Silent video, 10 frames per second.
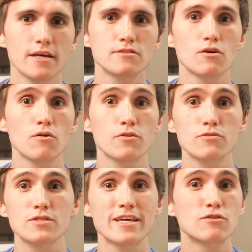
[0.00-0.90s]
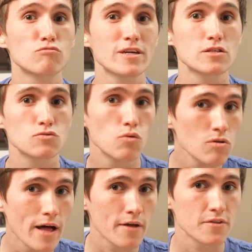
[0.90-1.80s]
So there's a great
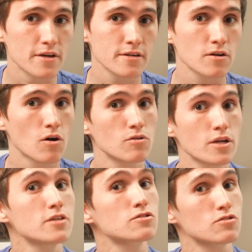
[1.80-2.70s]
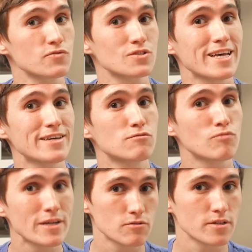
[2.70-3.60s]
tool out there called server-side
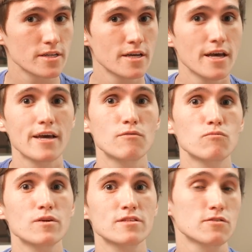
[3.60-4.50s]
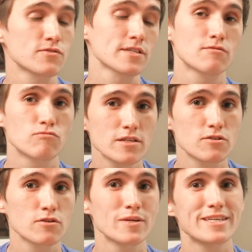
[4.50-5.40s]
rendering. And with server-side
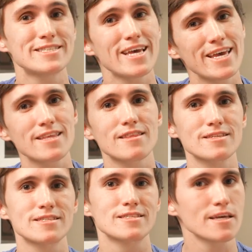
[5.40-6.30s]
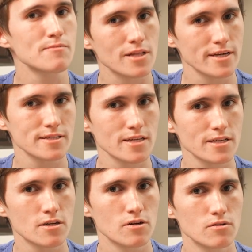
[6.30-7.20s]
rendering, we can take this same
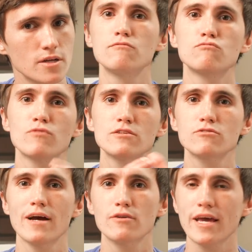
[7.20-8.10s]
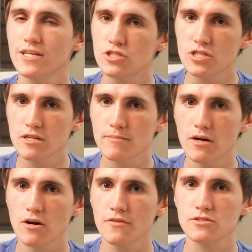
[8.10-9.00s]
client-side code and render out H T M
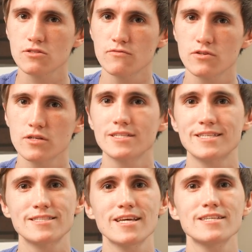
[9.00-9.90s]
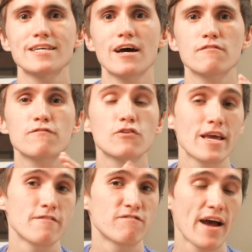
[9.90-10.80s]
L on the server to send down for
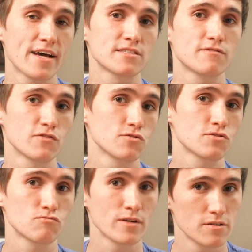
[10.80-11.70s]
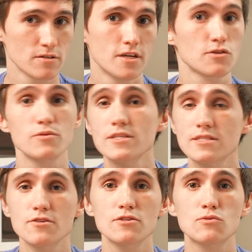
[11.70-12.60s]
a fast first render. So in this
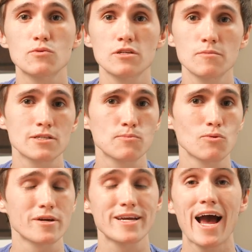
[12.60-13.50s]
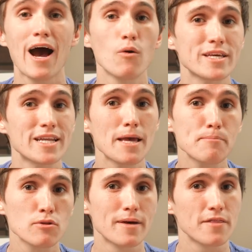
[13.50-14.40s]
series, we're going to be exploring how we can
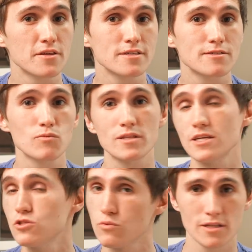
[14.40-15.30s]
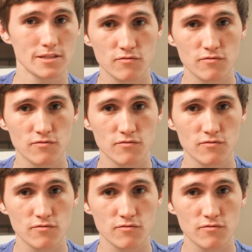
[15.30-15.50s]
implement this with each one of these